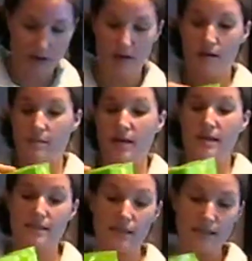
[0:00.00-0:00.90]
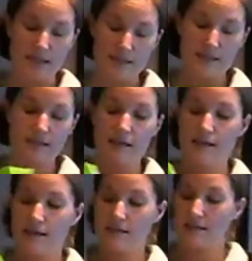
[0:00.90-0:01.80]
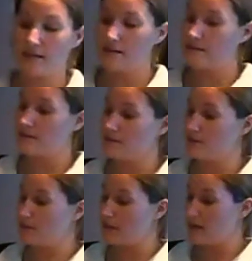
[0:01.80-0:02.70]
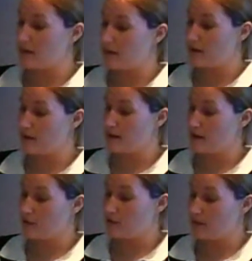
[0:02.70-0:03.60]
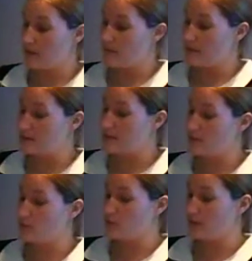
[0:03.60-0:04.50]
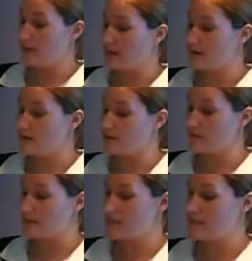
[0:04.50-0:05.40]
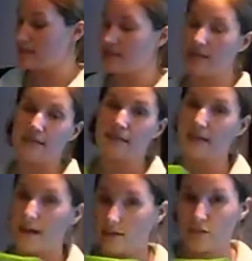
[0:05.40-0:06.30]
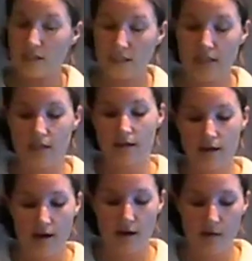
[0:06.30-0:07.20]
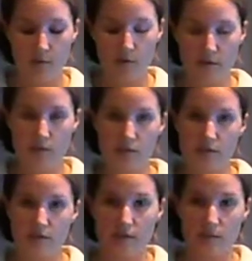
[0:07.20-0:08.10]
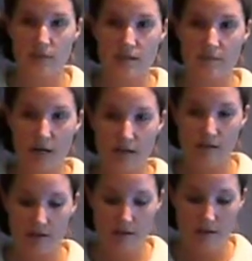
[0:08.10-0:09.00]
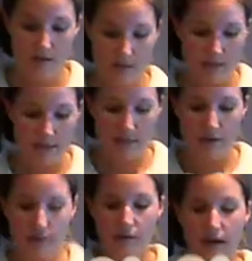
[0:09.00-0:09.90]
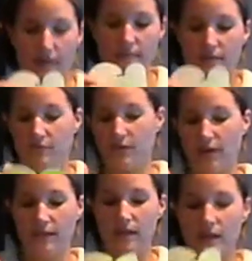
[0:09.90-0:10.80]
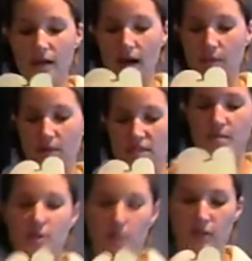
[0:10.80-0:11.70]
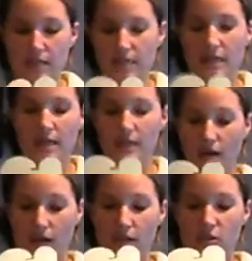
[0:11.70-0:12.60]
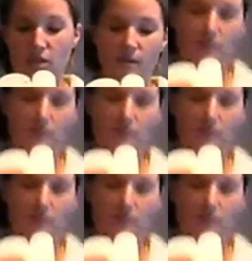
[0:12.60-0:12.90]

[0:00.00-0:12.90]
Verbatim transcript: Um, inside this, it says your name, uh, your name is your friendly service attendant cashier. Um, you always want service with a smile. So I said friendly. I want to be greeted and acknowledged.